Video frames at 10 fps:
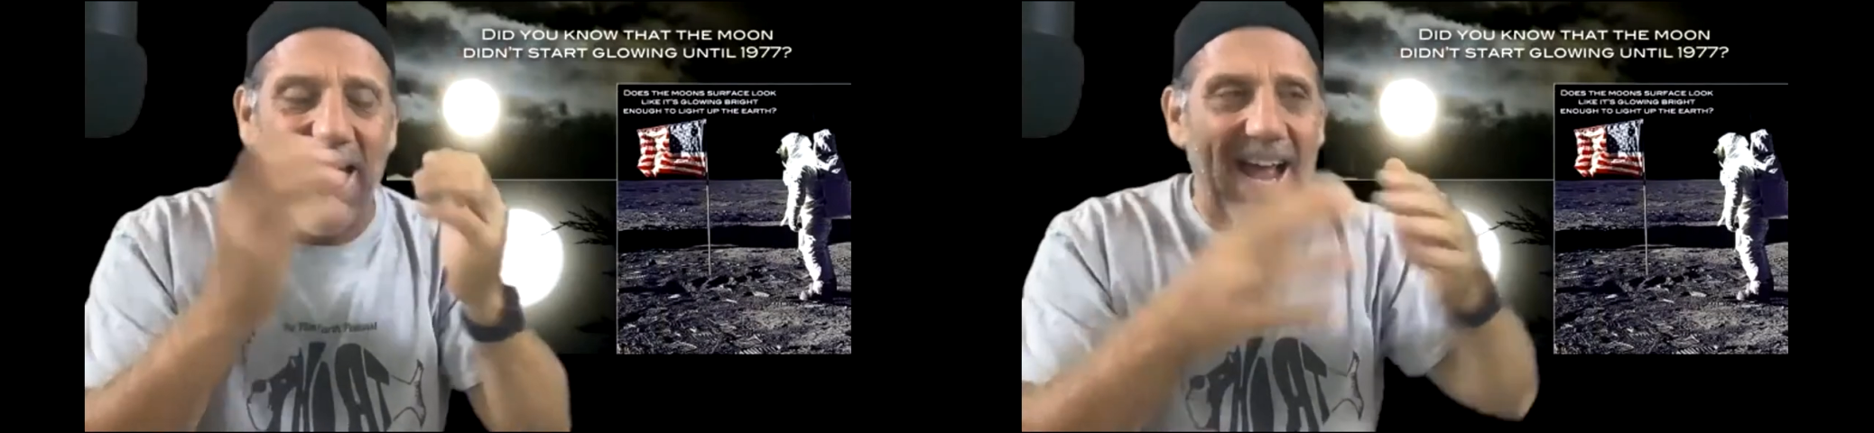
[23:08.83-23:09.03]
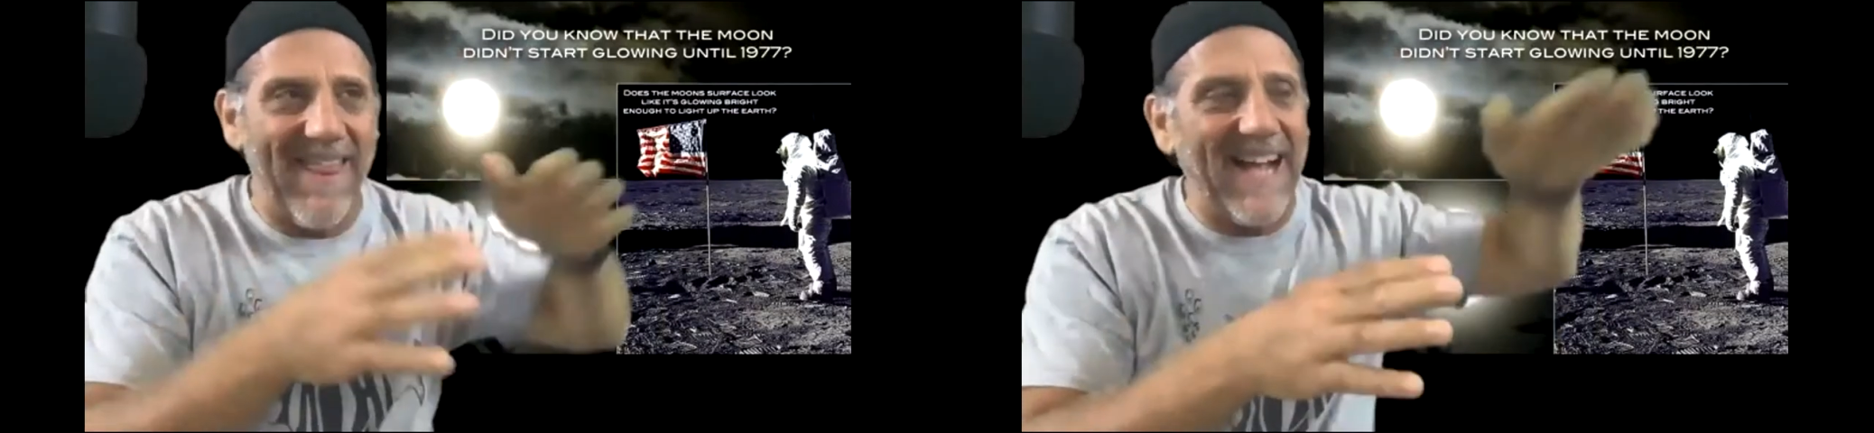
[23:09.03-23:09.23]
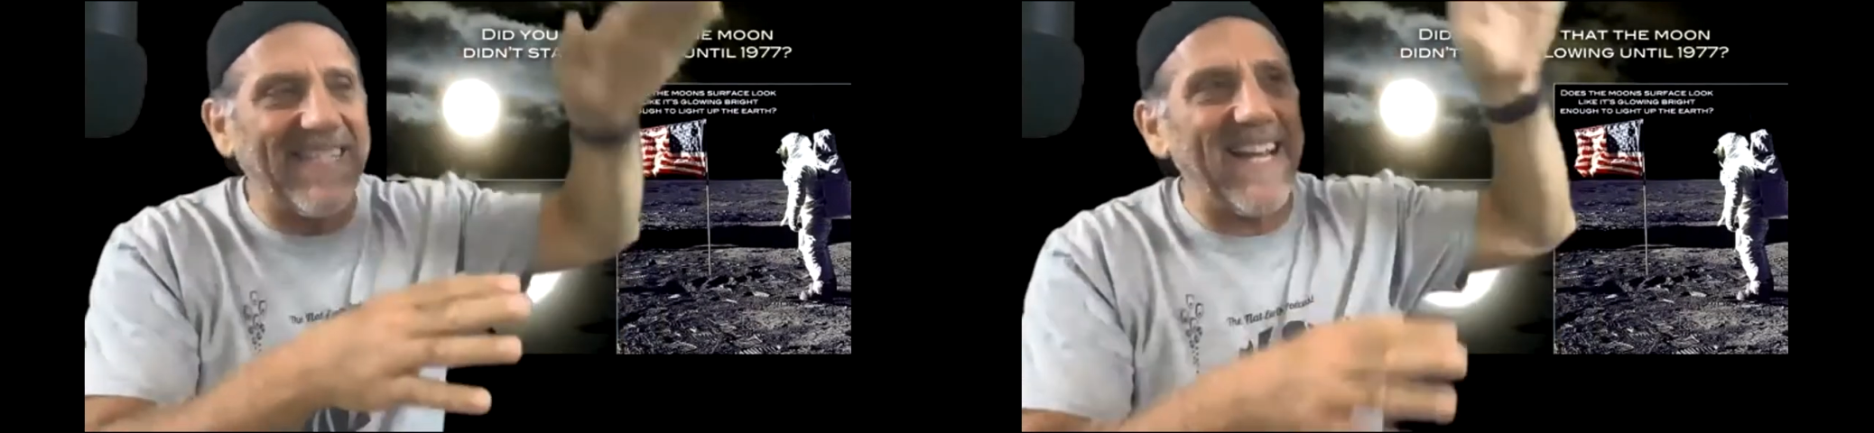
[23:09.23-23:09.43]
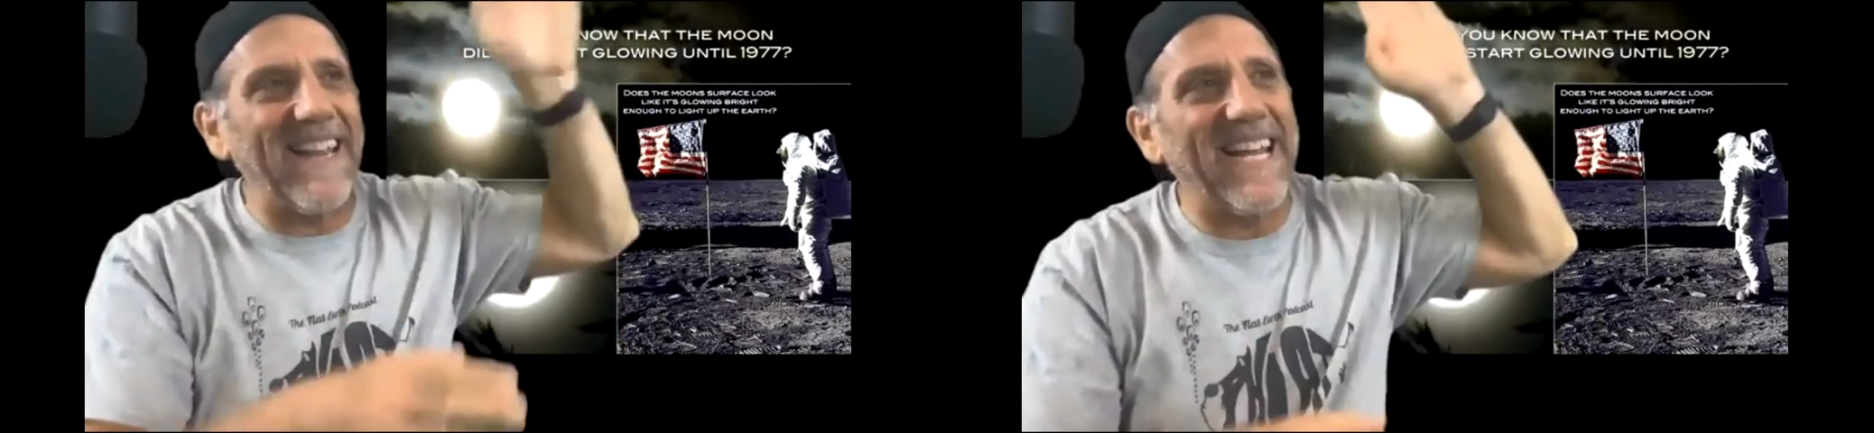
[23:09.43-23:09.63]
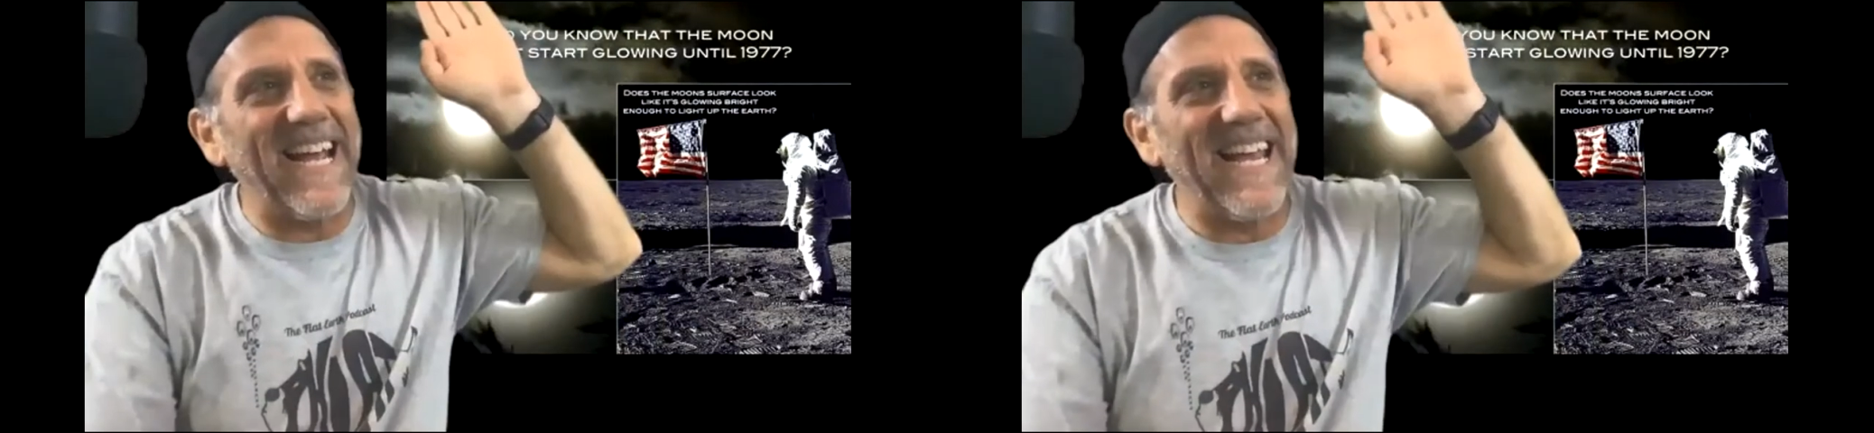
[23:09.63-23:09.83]
And that's at
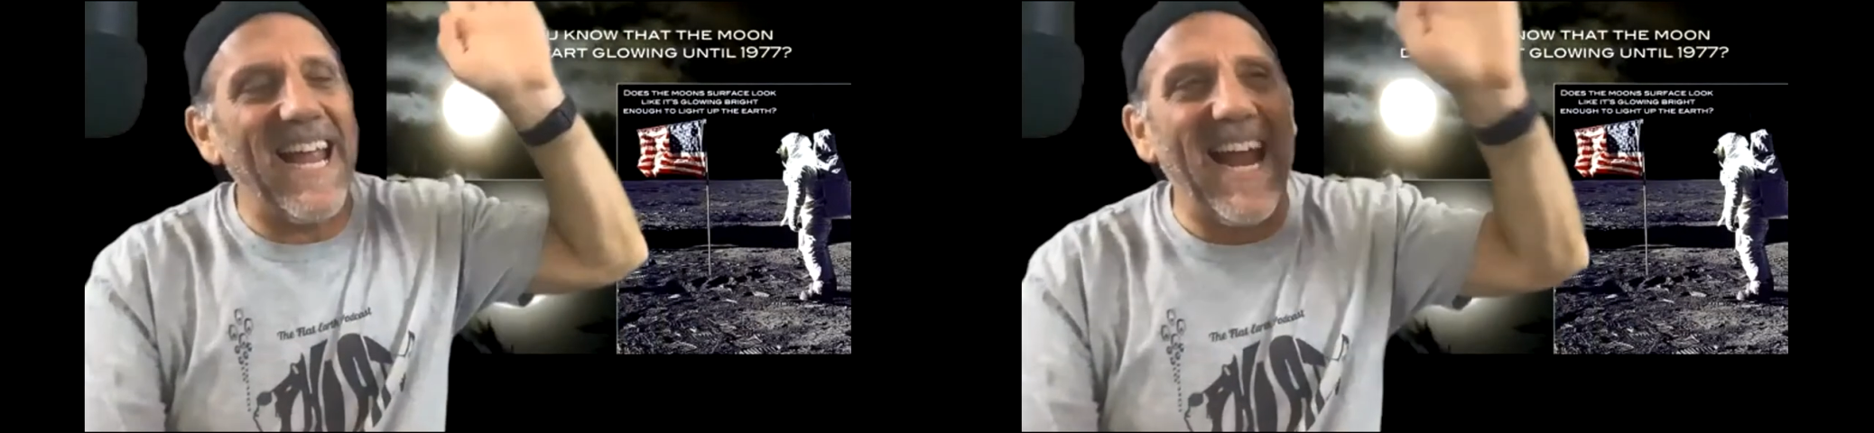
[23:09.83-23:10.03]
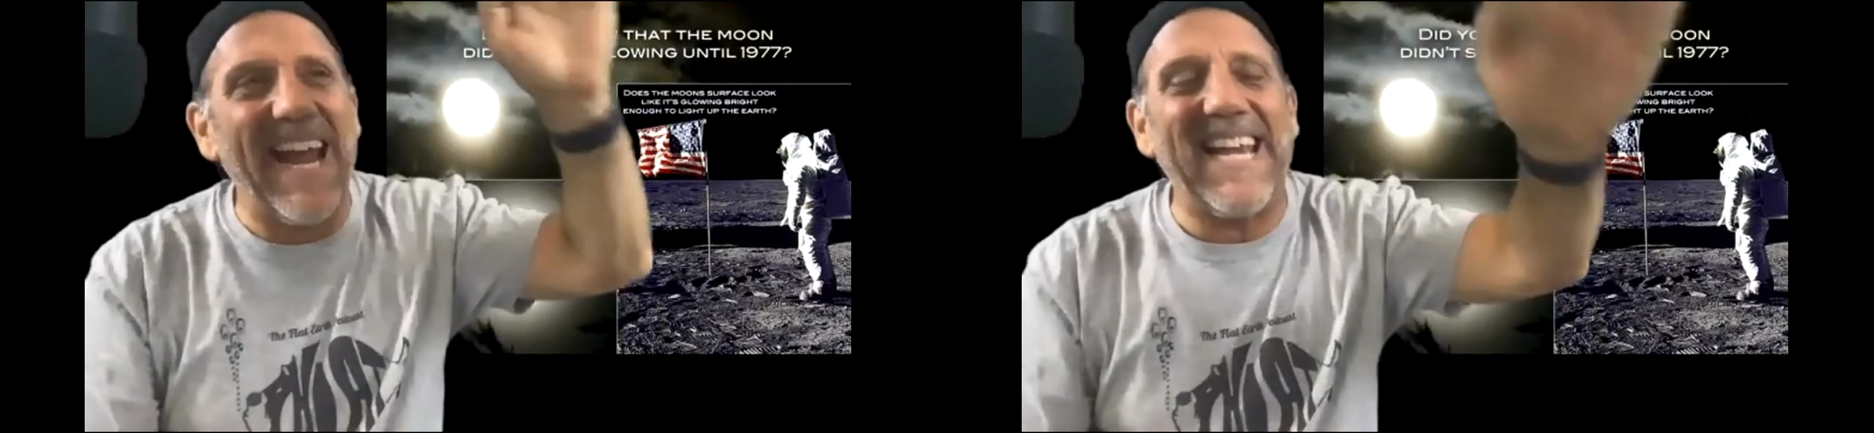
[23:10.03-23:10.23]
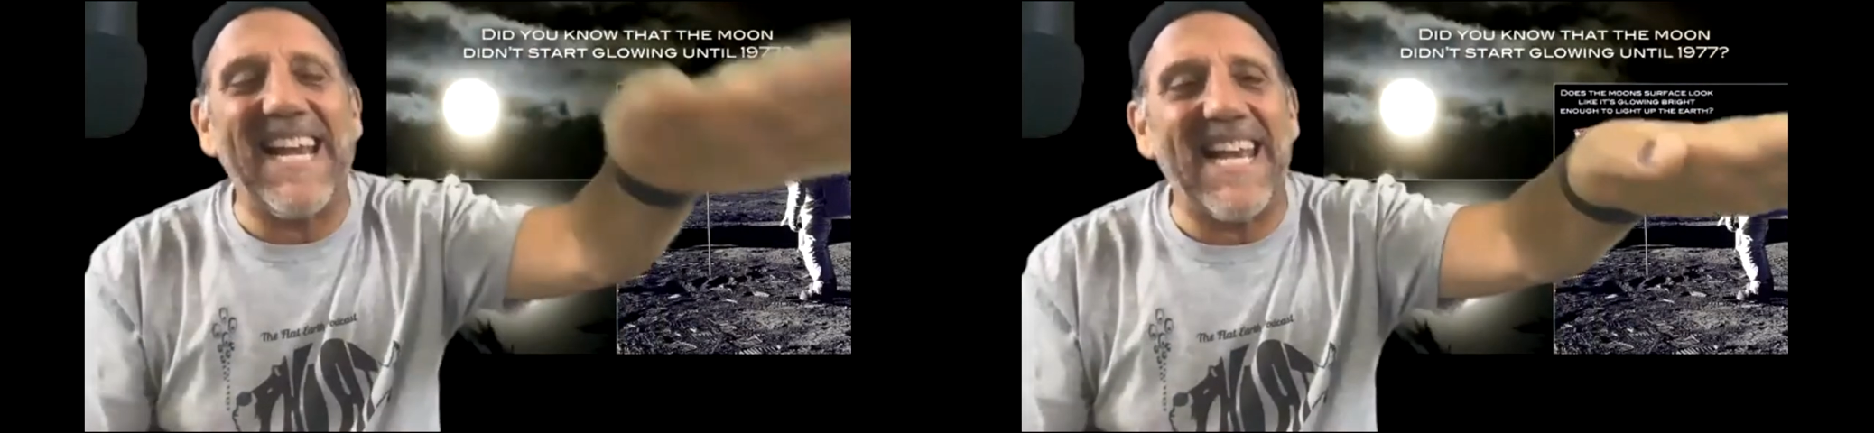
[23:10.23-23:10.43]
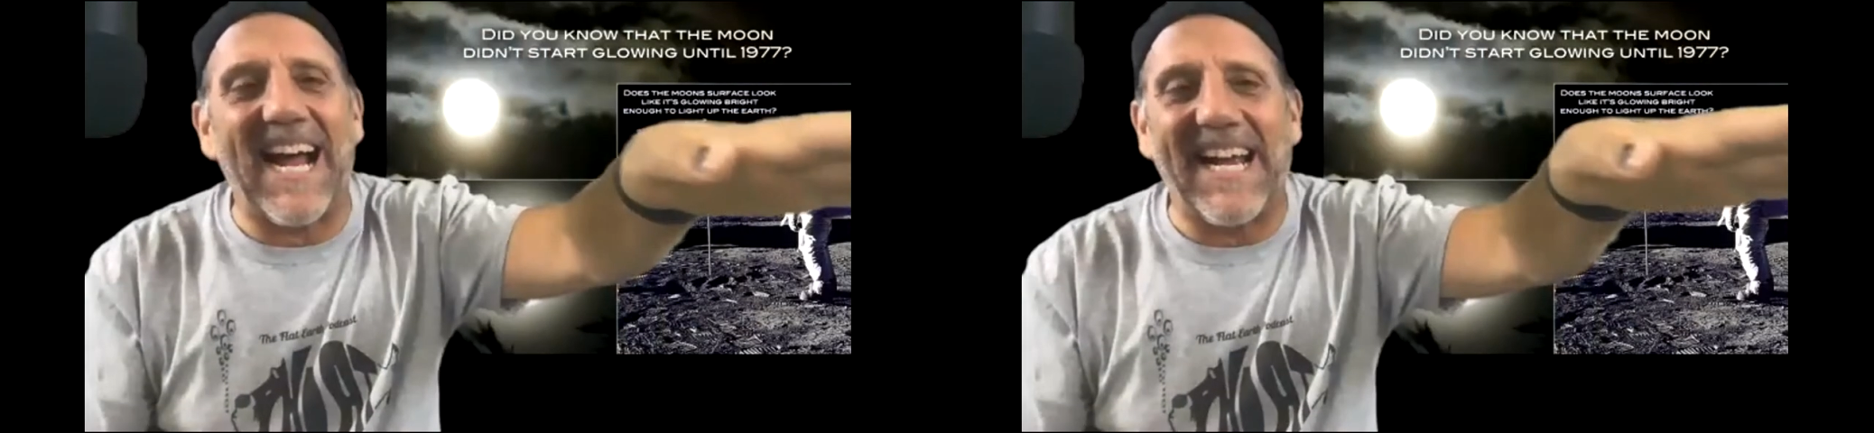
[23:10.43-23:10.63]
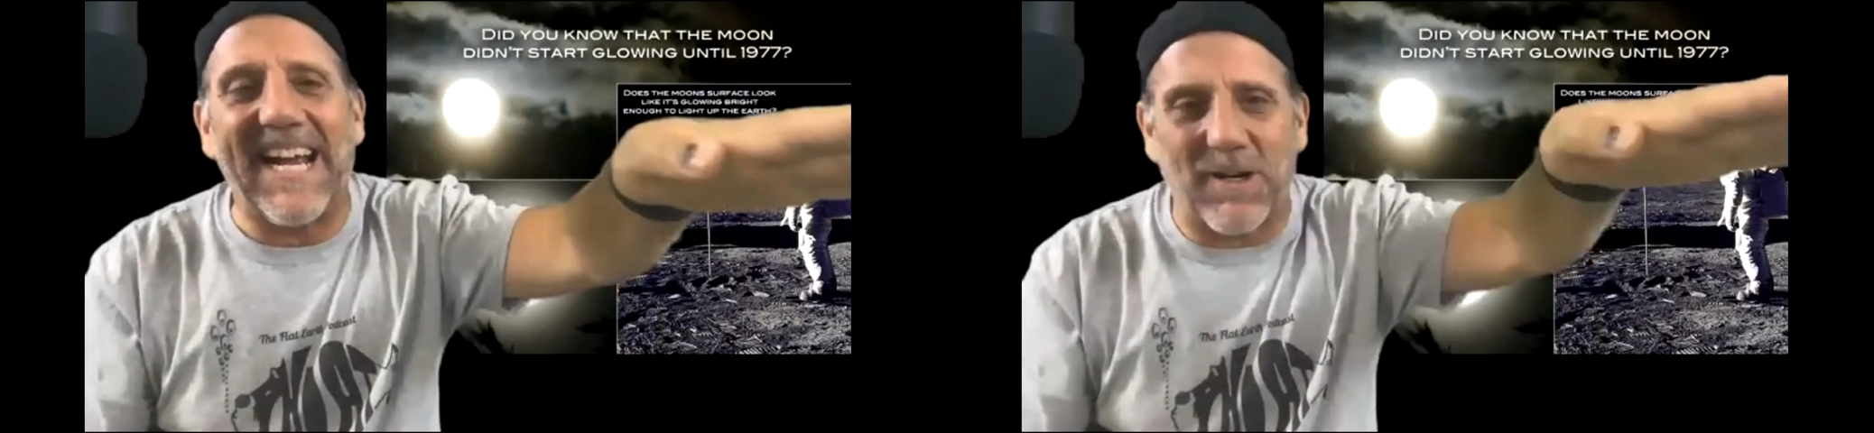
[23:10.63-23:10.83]
like an
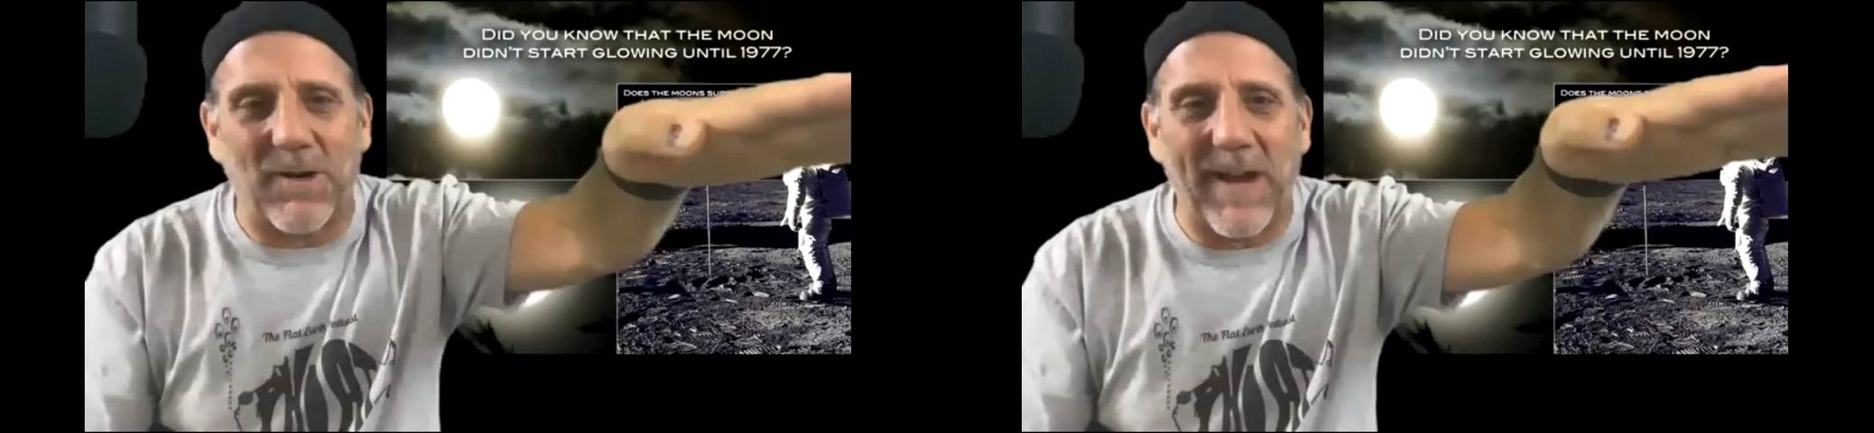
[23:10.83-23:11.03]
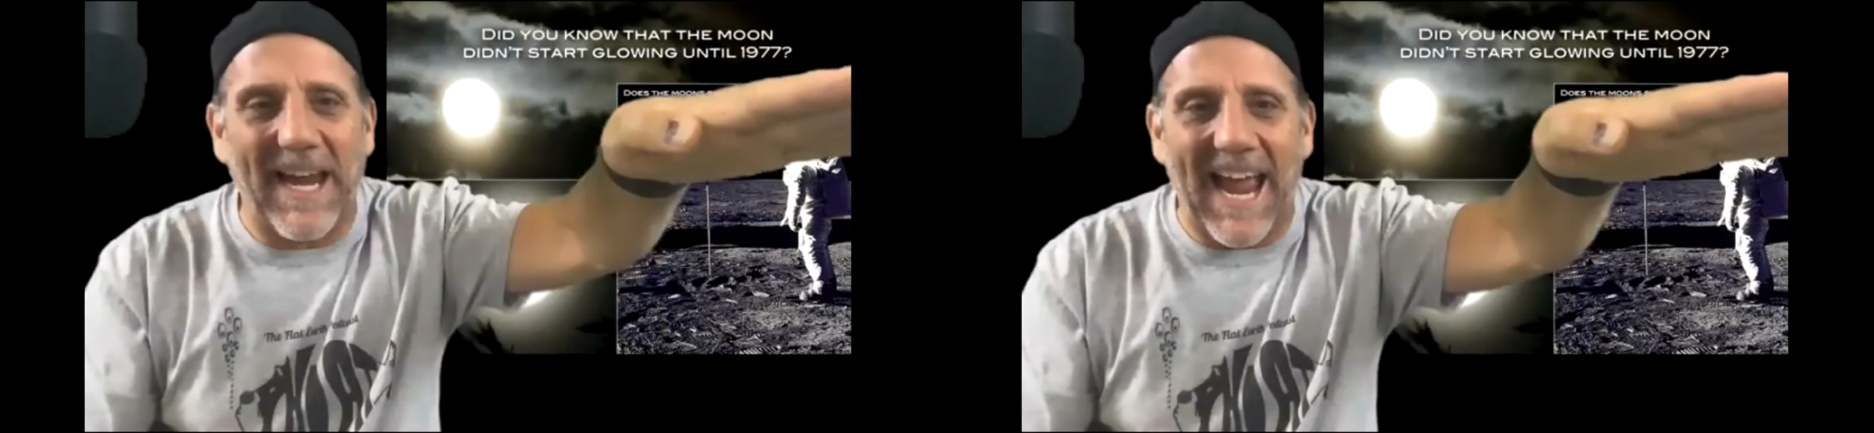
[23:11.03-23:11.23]
89-degree